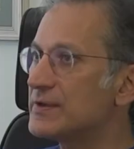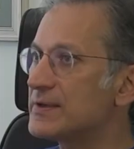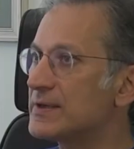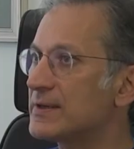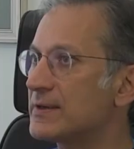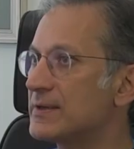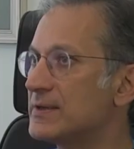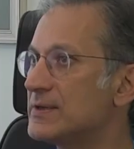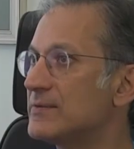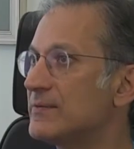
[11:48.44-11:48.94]

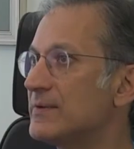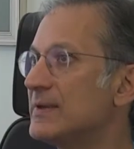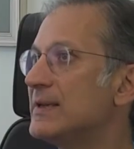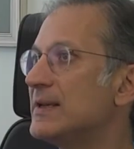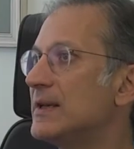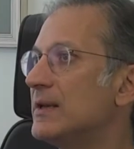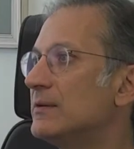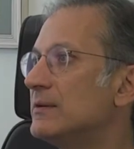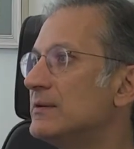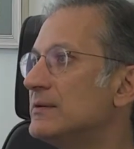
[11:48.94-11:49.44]
screens, we
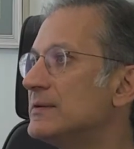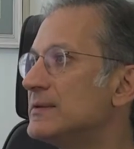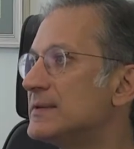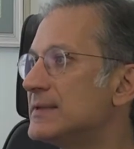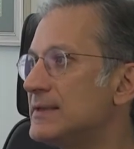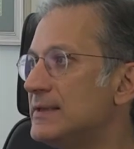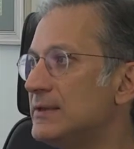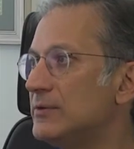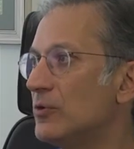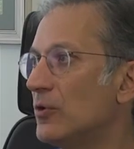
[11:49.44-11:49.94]
can
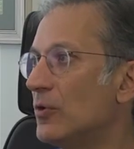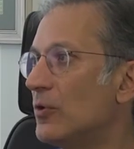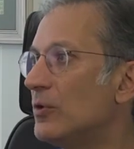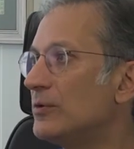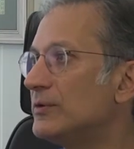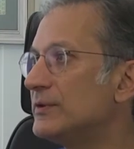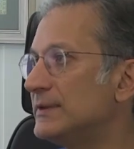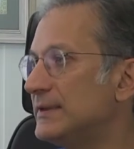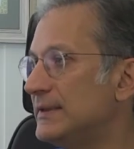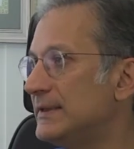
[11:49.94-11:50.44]
see
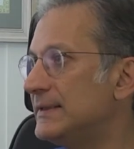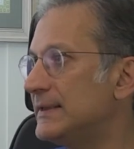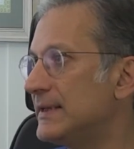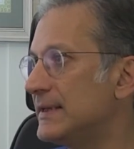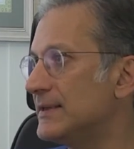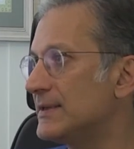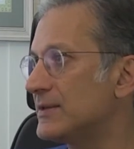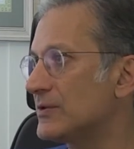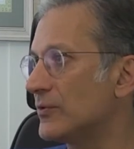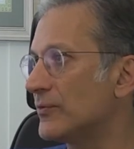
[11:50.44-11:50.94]
all the
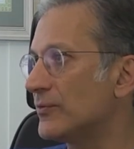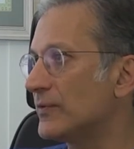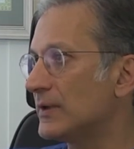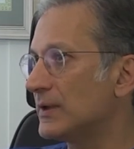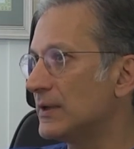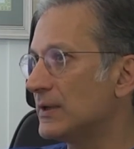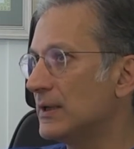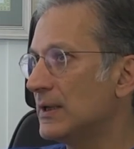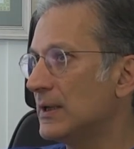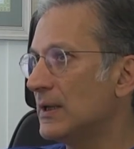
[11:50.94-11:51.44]
details of
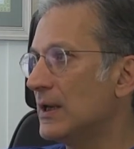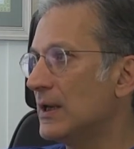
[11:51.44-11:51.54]
the